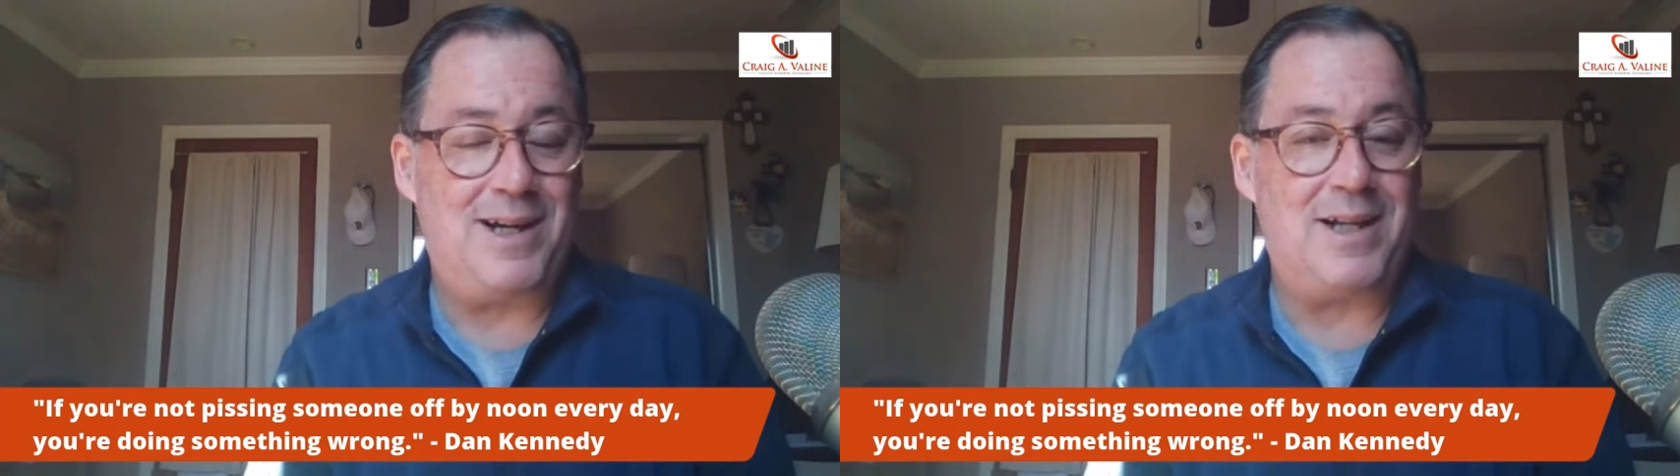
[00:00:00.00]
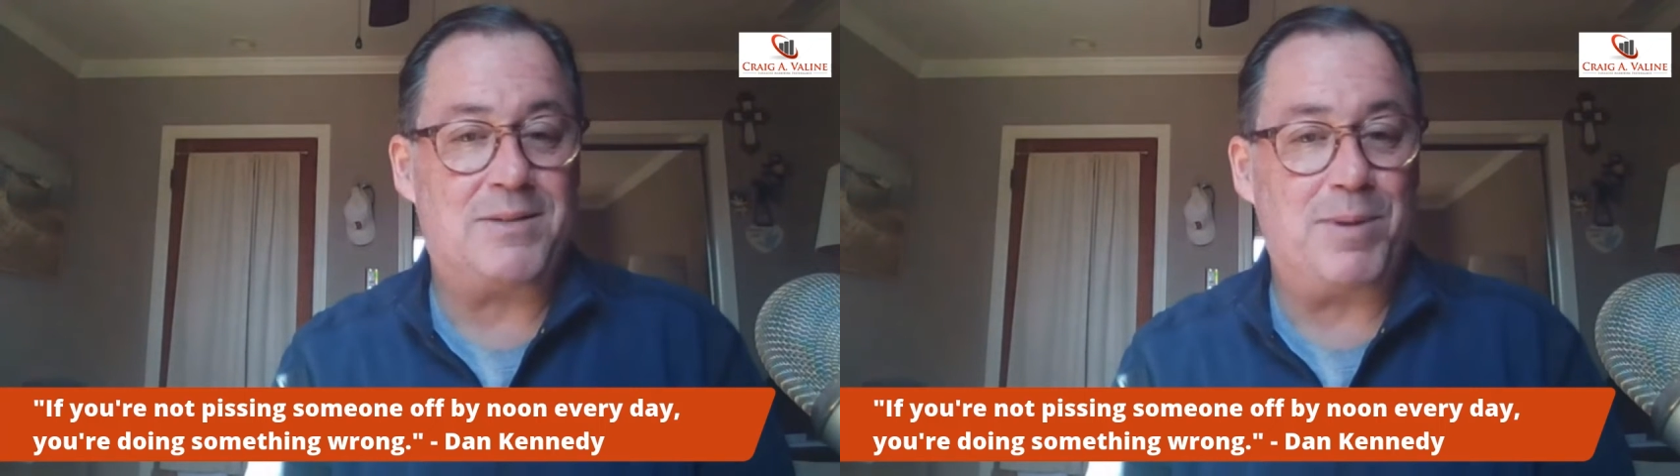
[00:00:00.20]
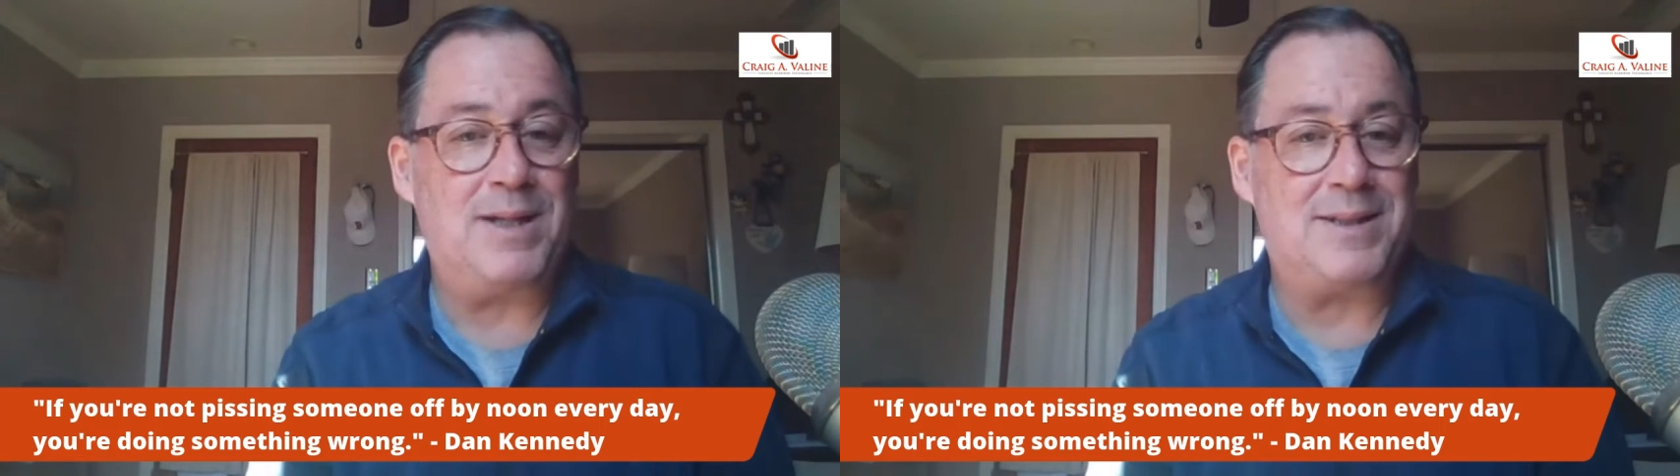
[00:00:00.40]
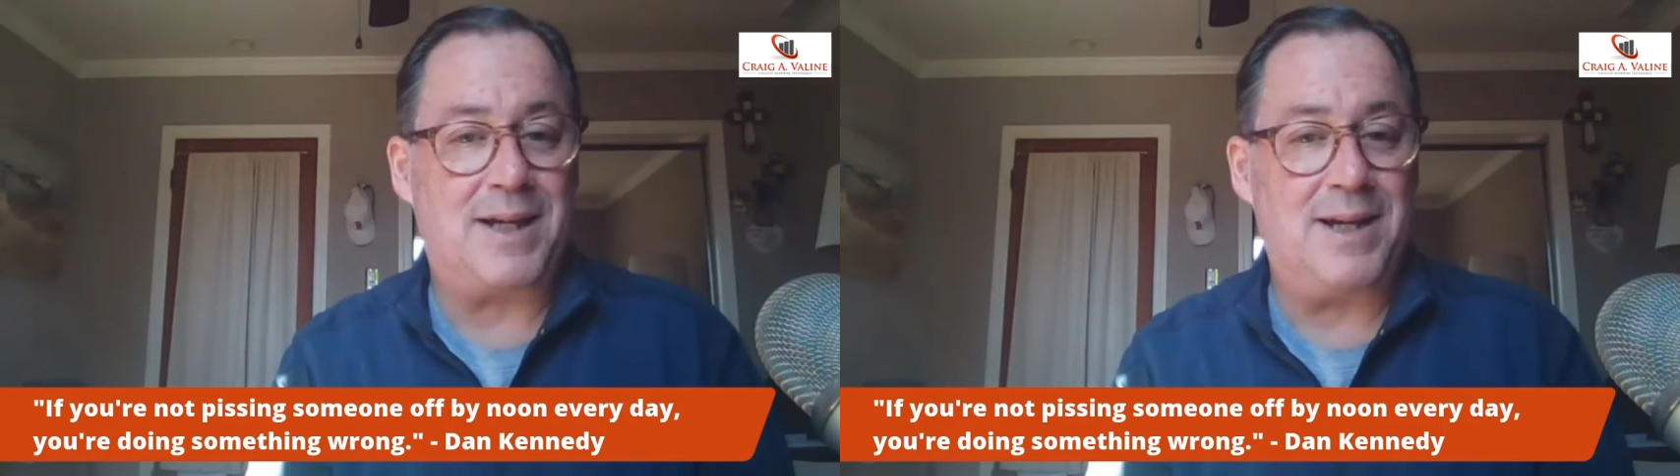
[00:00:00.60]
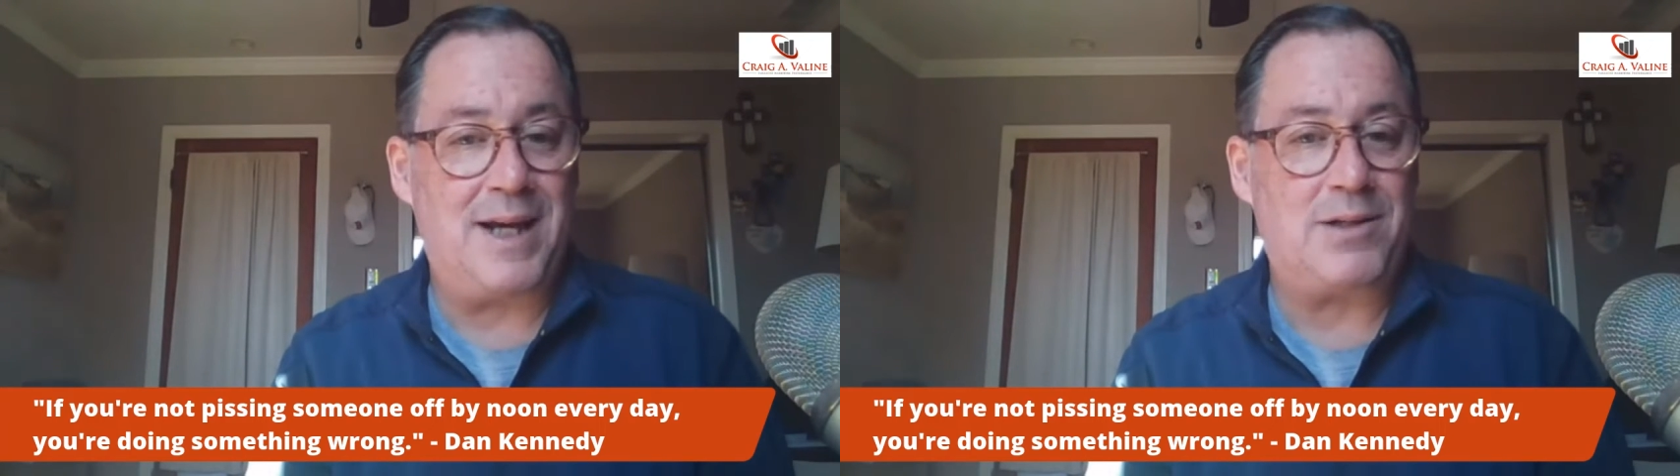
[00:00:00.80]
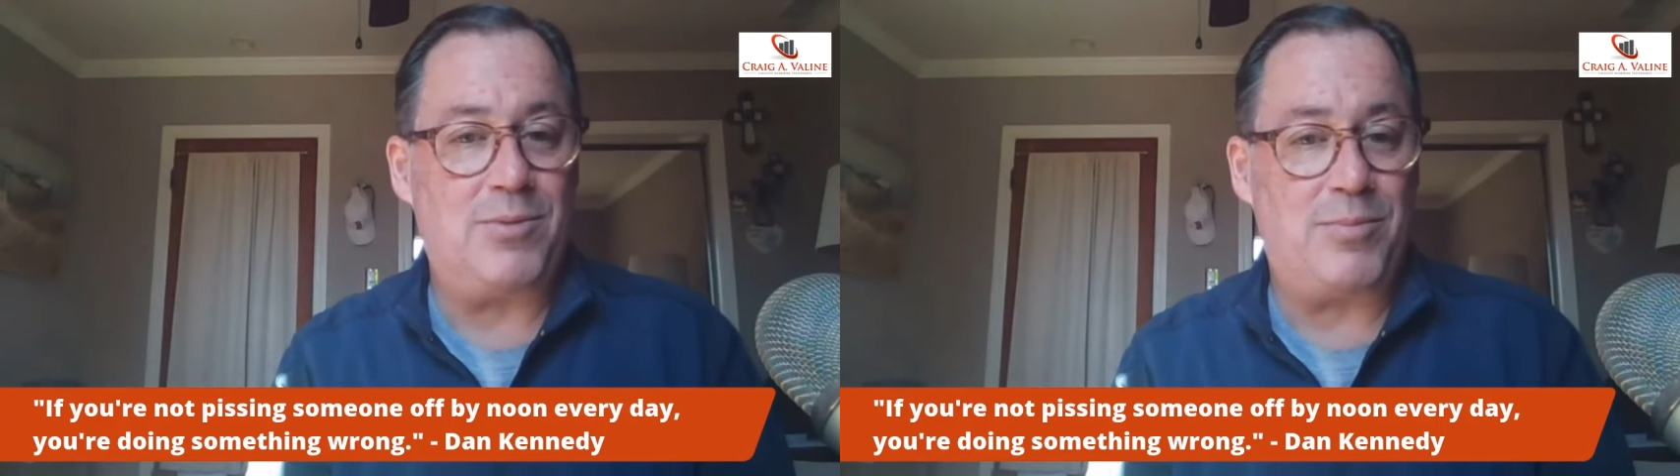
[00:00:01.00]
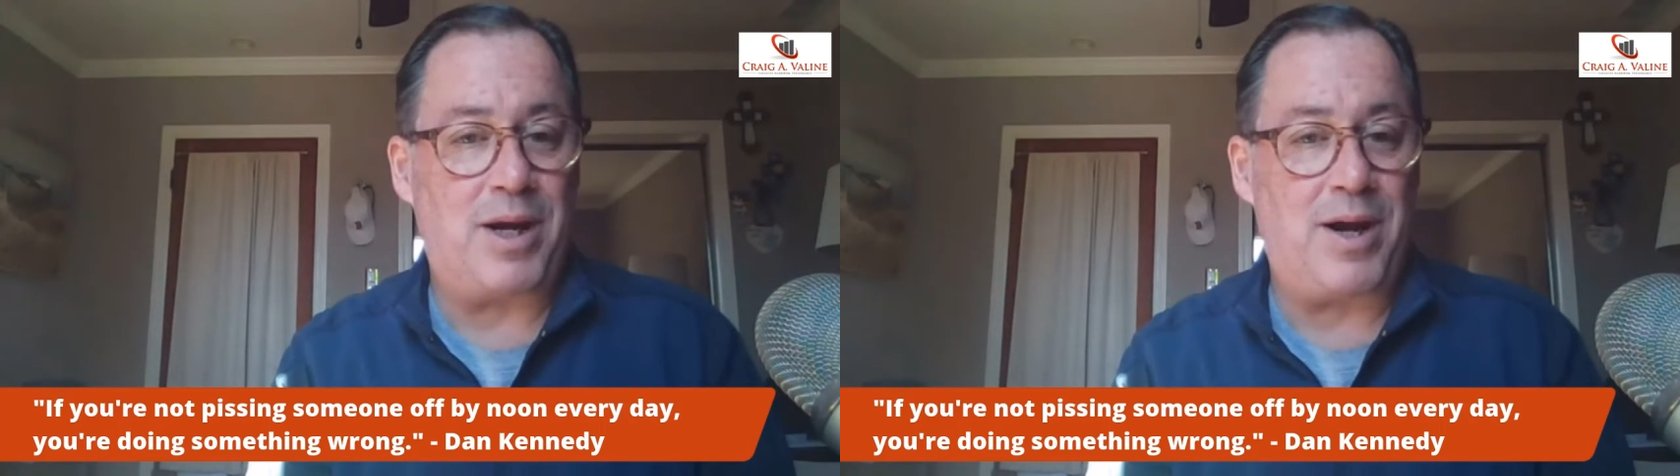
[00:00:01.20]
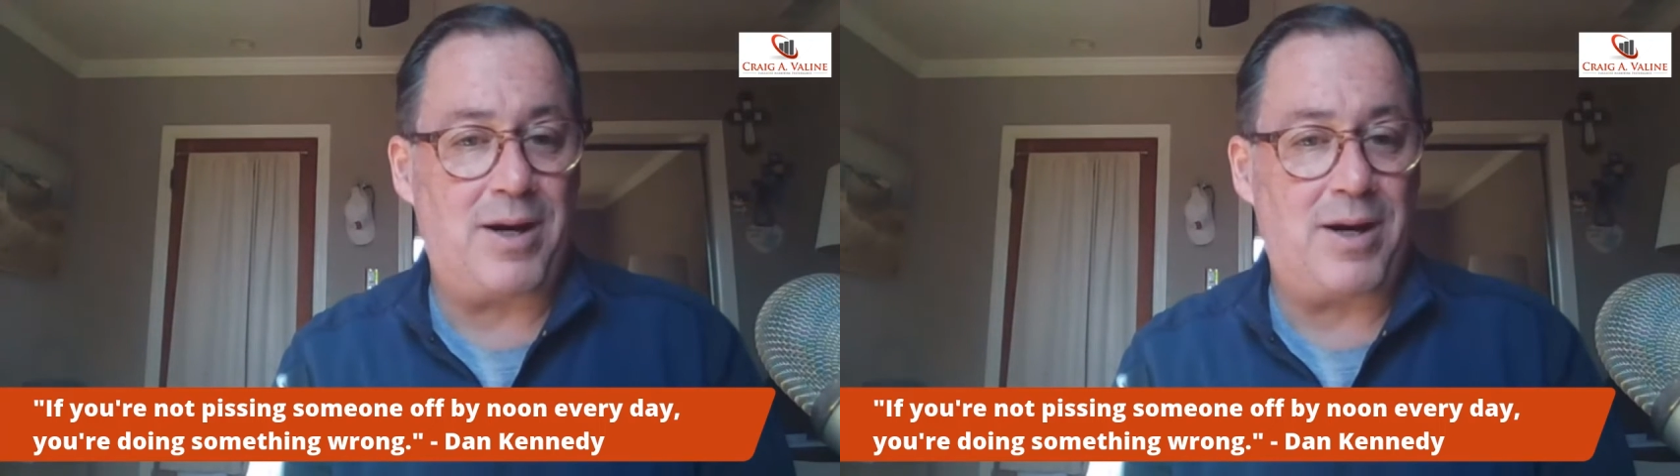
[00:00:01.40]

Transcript: And it's because I connect with my